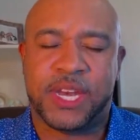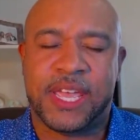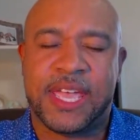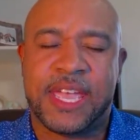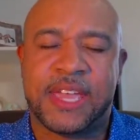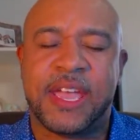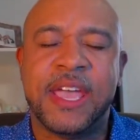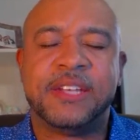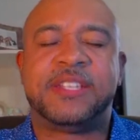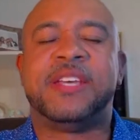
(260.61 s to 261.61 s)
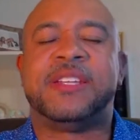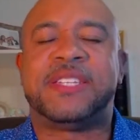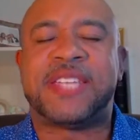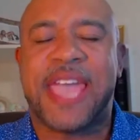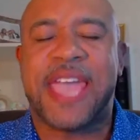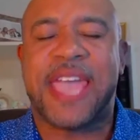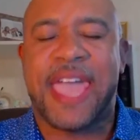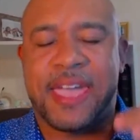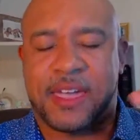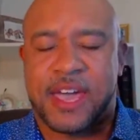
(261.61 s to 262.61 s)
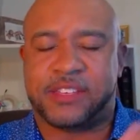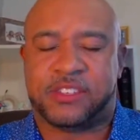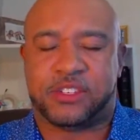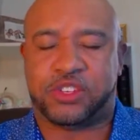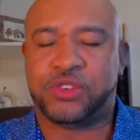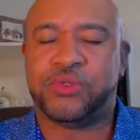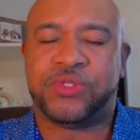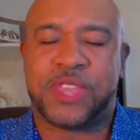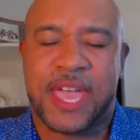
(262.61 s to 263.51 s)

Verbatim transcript: to take us to that next level.